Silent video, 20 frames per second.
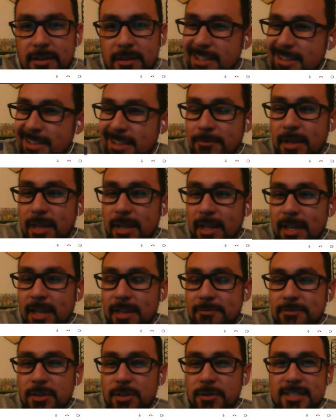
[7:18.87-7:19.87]
I've
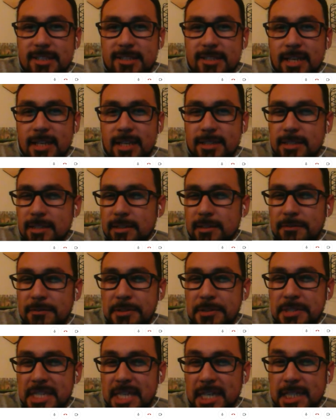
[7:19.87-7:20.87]
noticed it takes a few
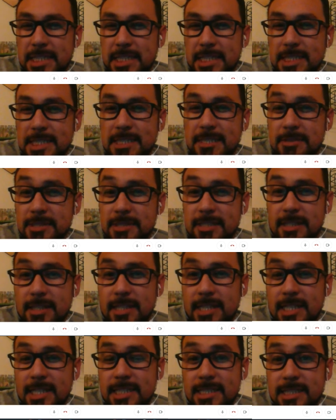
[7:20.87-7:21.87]
seconds, so it's not
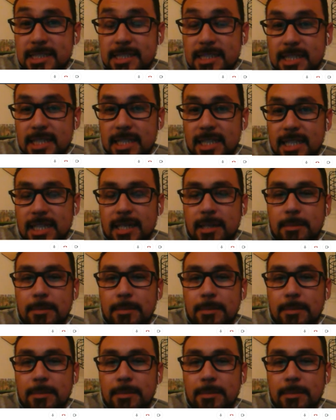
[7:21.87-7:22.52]
instantly there.